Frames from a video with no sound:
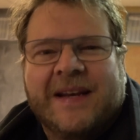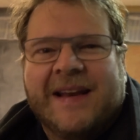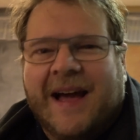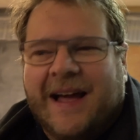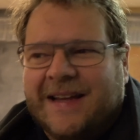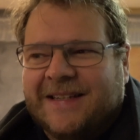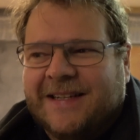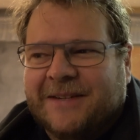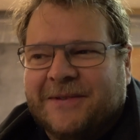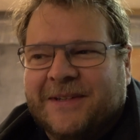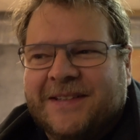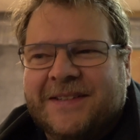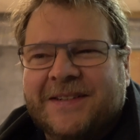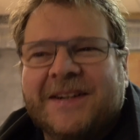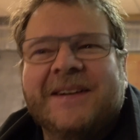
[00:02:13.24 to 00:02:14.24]
nice in
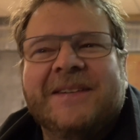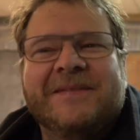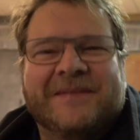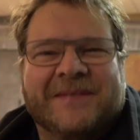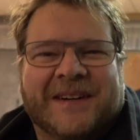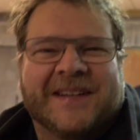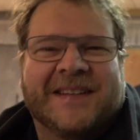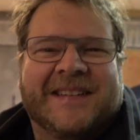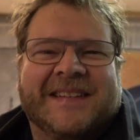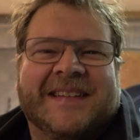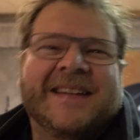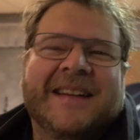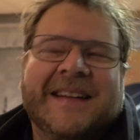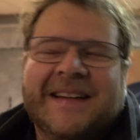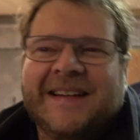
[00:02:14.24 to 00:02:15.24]
return, but
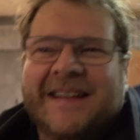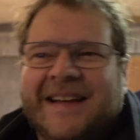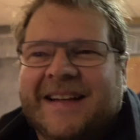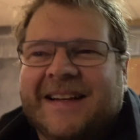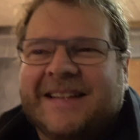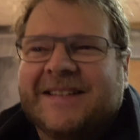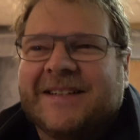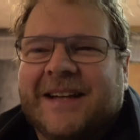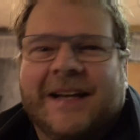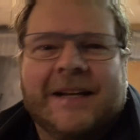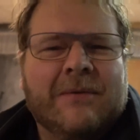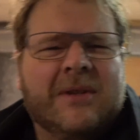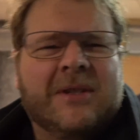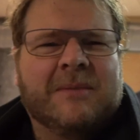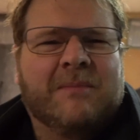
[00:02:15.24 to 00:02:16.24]
yeah, that's okay.
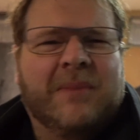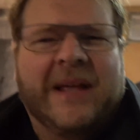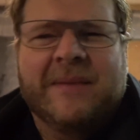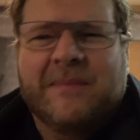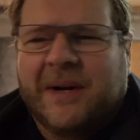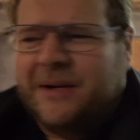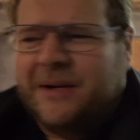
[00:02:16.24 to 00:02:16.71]
That wasn't planned,